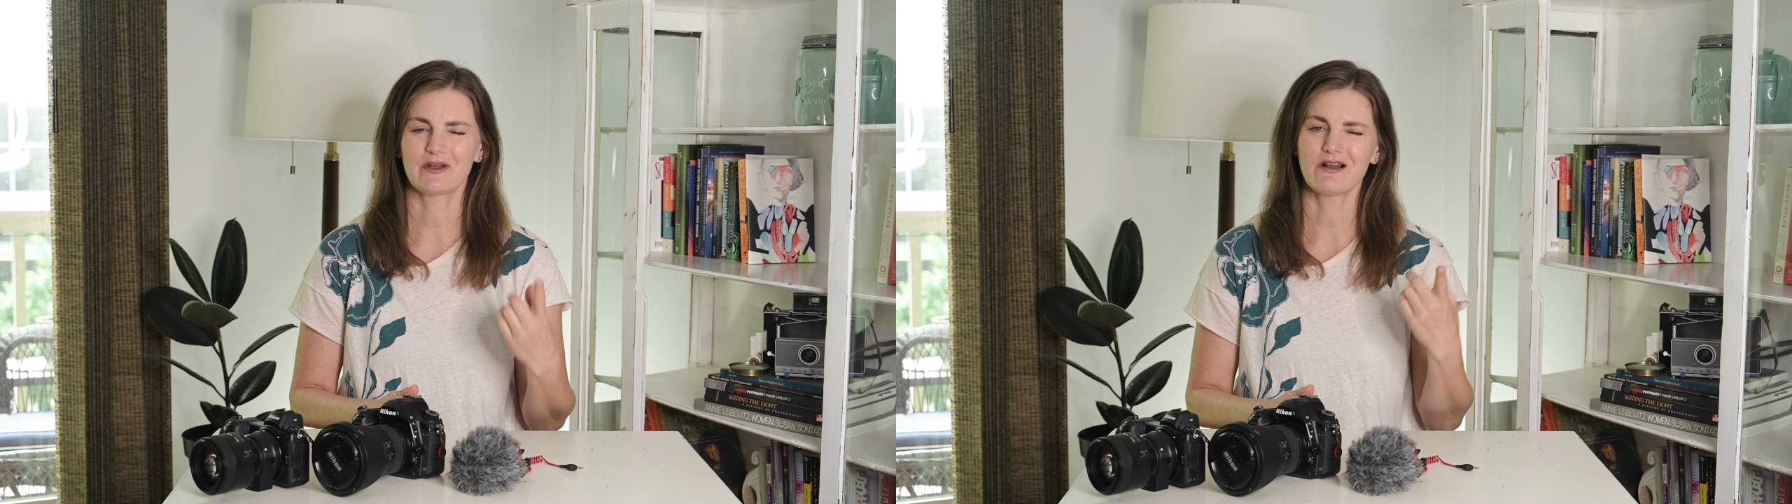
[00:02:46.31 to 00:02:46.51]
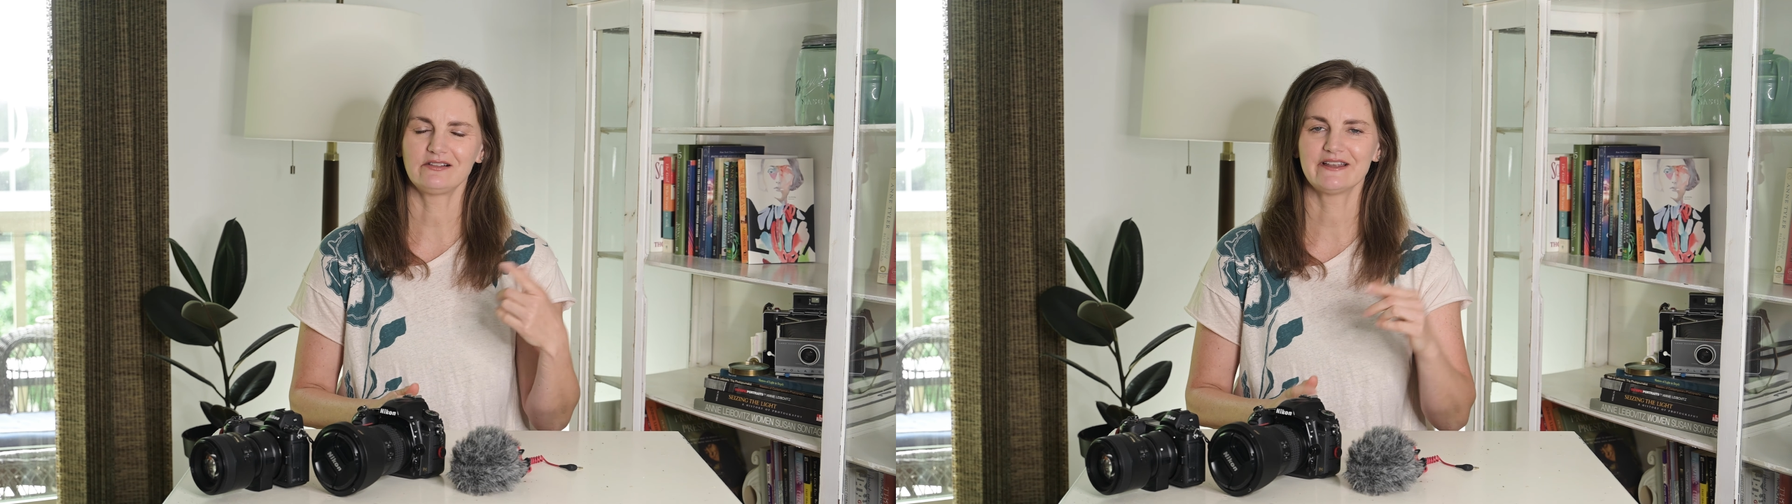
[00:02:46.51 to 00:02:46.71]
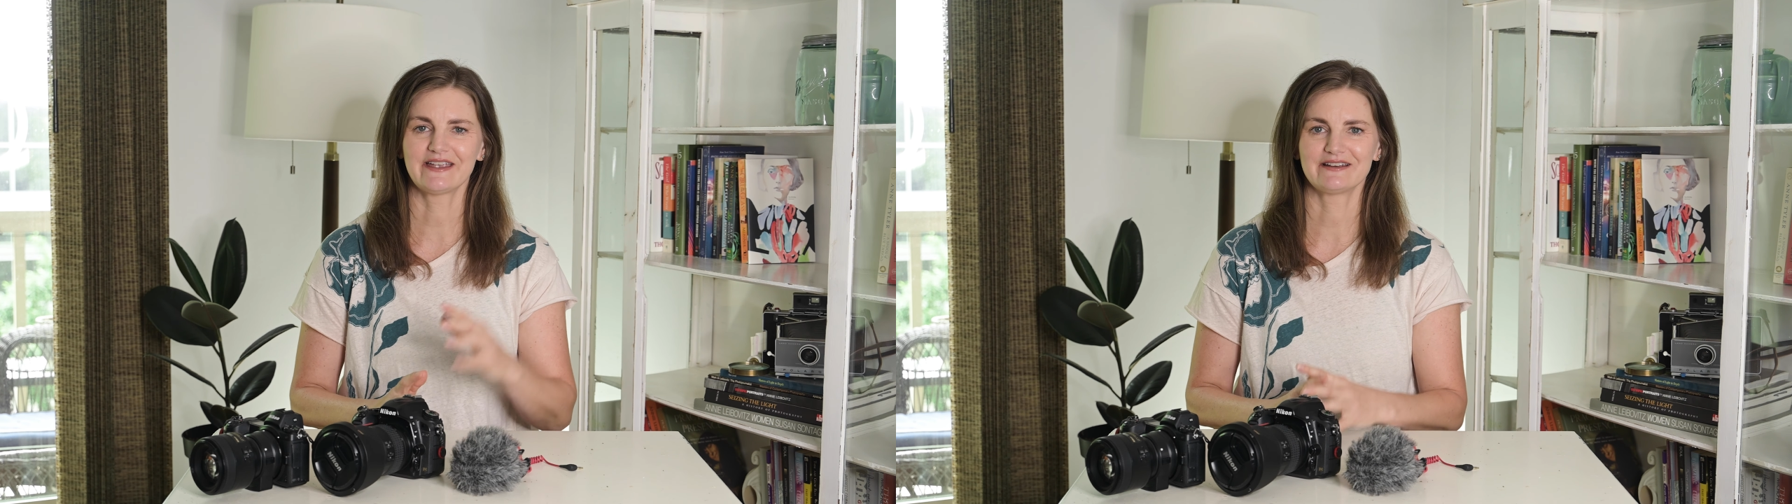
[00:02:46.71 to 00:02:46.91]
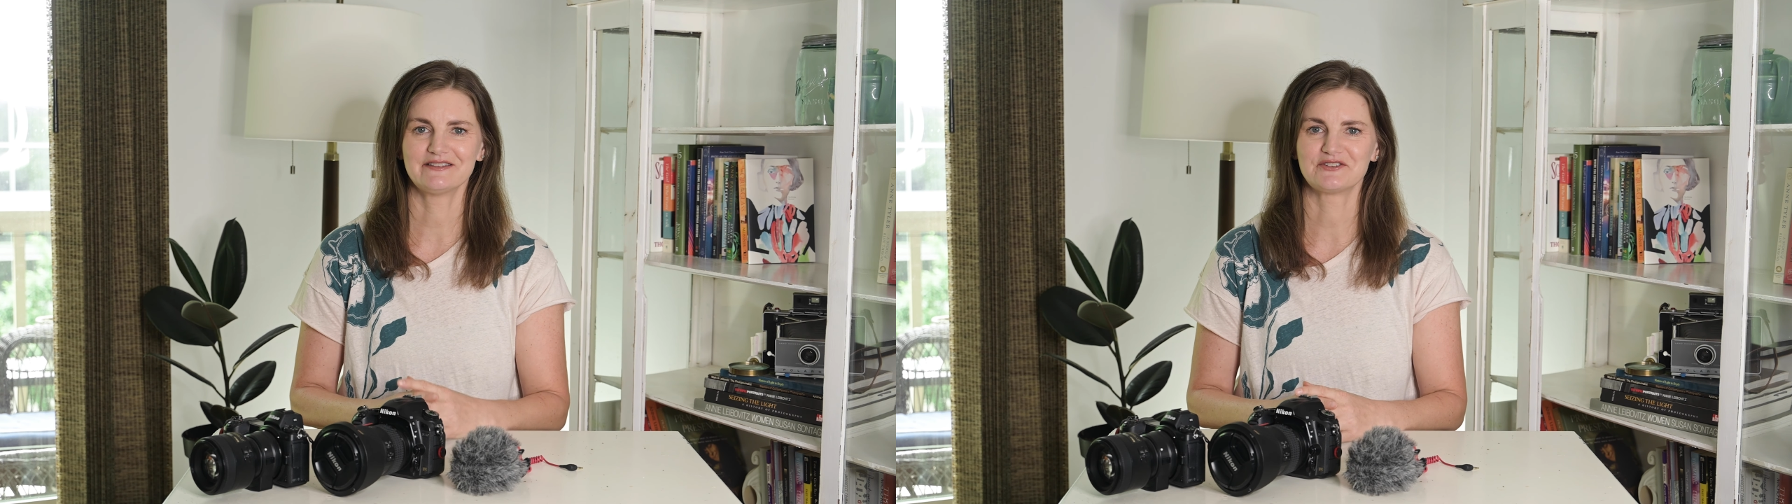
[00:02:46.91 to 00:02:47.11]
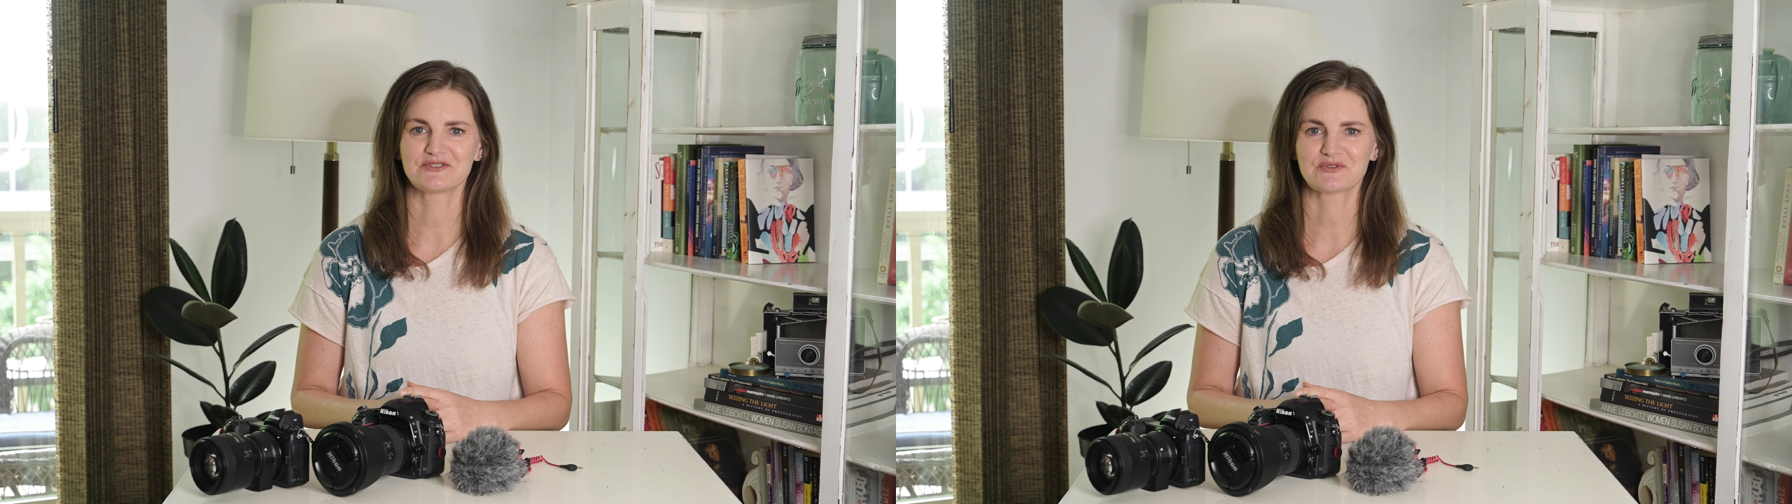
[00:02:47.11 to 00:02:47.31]
and I'll link it in
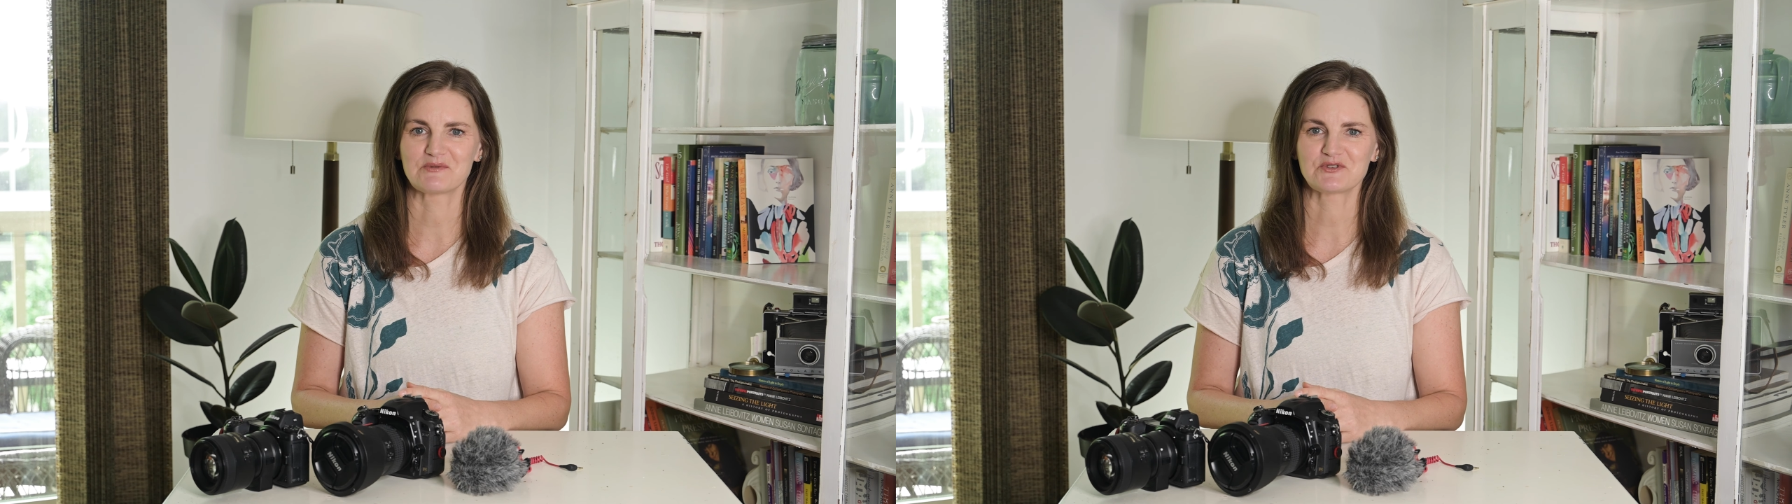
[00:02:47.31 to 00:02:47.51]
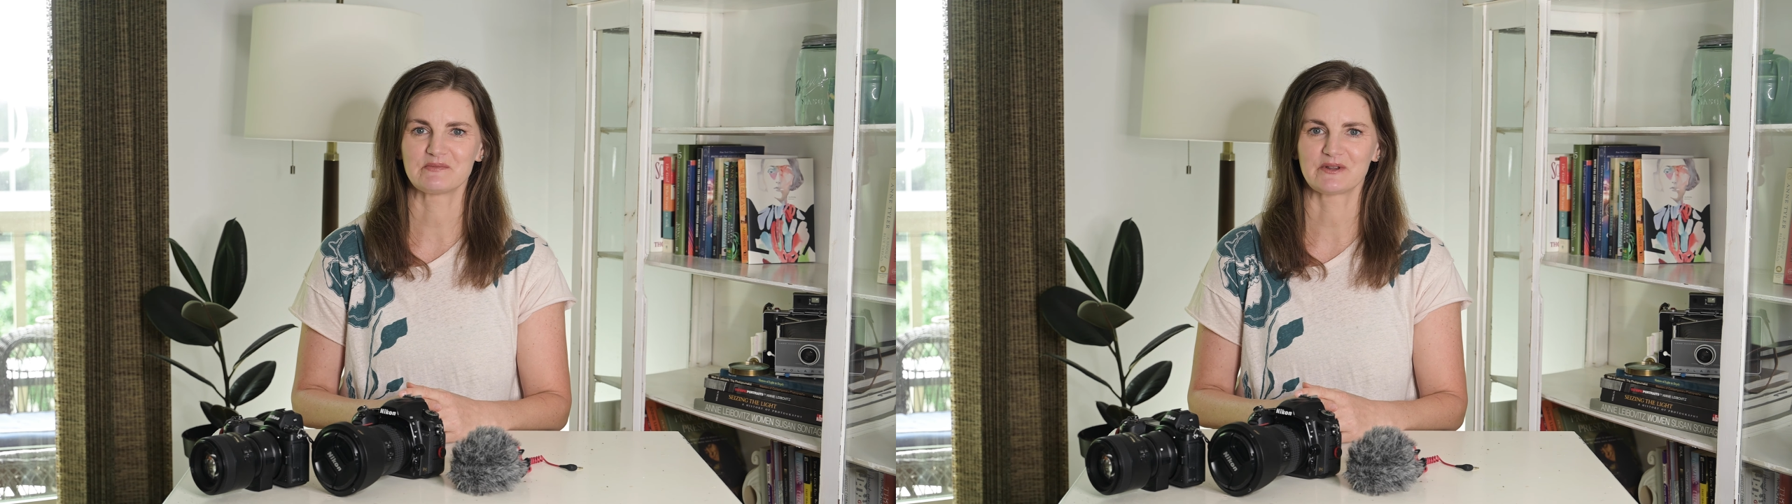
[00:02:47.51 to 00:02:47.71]
the description